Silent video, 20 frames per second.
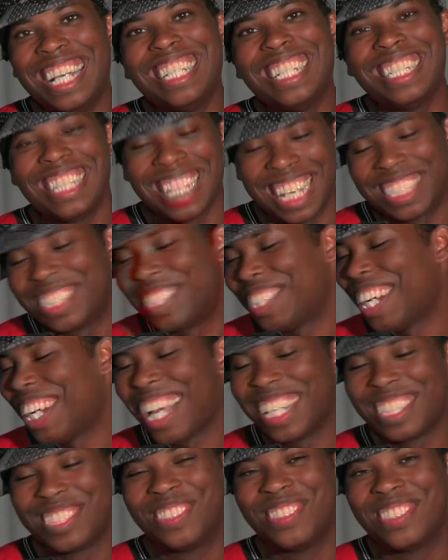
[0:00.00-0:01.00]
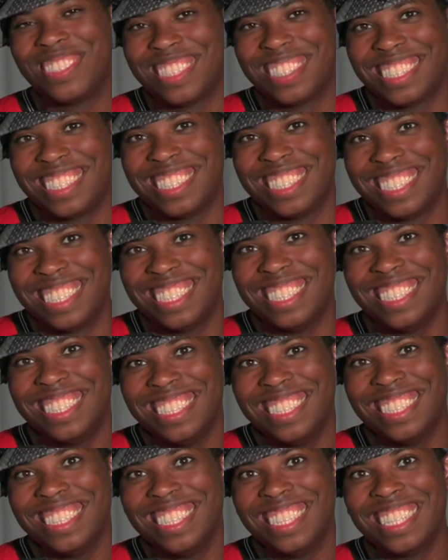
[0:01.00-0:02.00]
Yesterday.
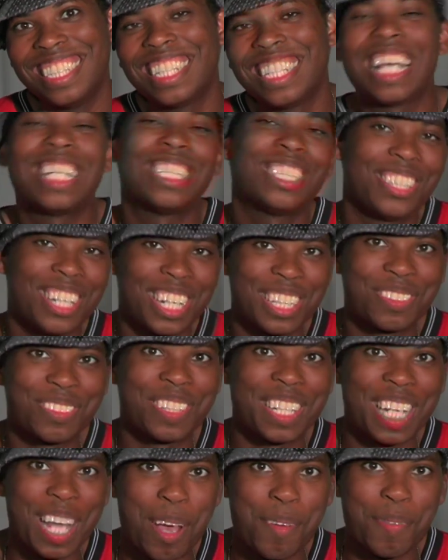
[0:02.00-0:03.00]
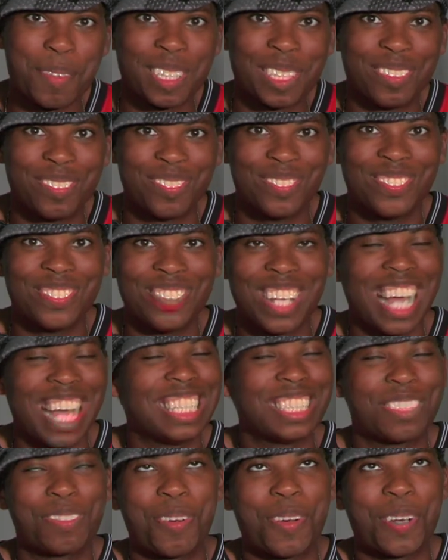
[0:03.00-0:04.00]
Yesterday is when it happened. I
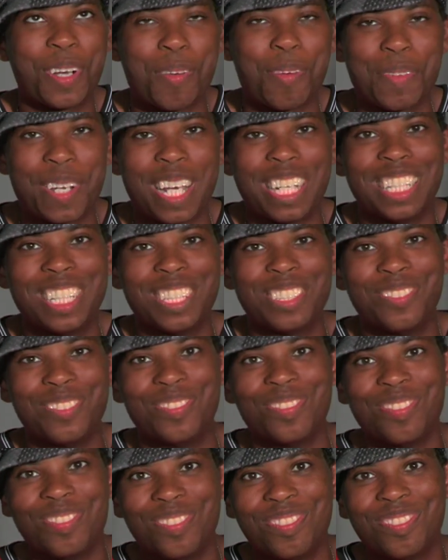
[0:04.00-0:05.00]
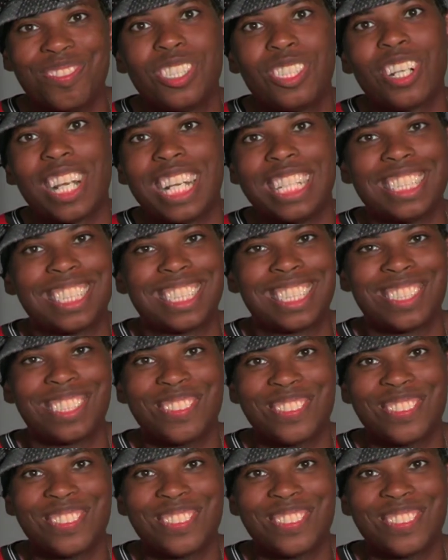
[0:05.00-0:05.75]
just woke up and I knew. Trans.